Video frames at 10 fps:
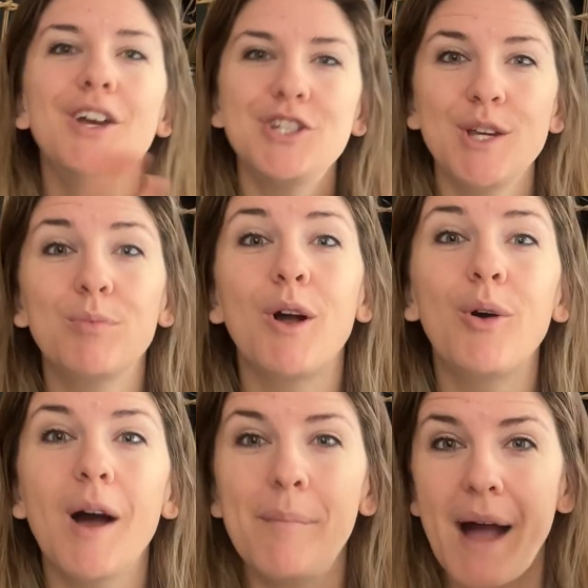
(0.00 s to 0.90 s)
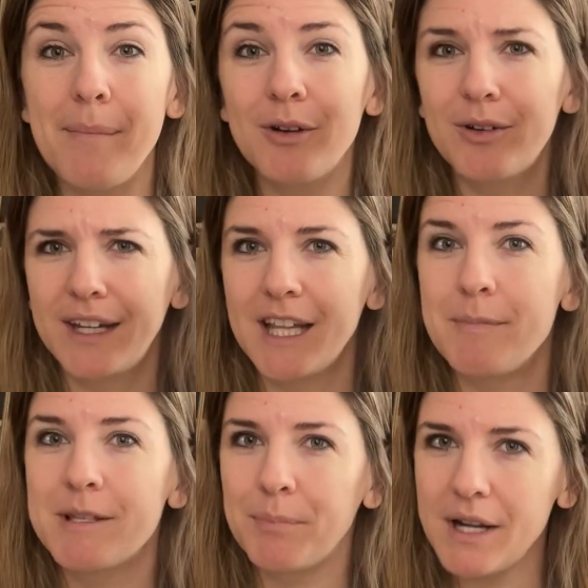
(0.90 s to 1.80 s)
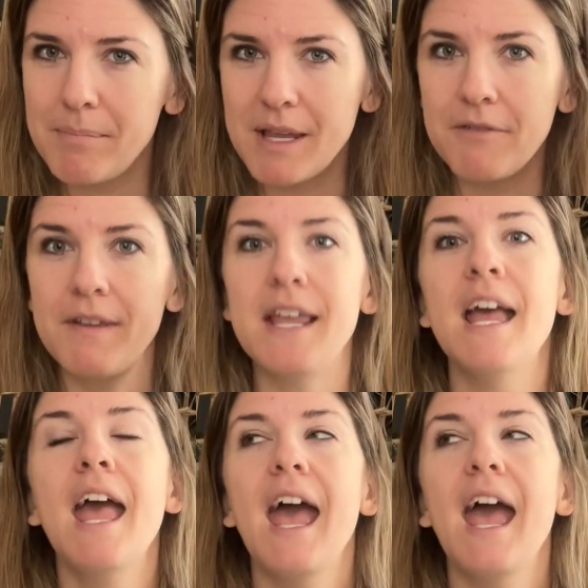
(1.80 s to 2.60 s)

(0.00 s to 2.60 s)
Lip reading: she wrote a Bible curriculum. It's pretty beefy.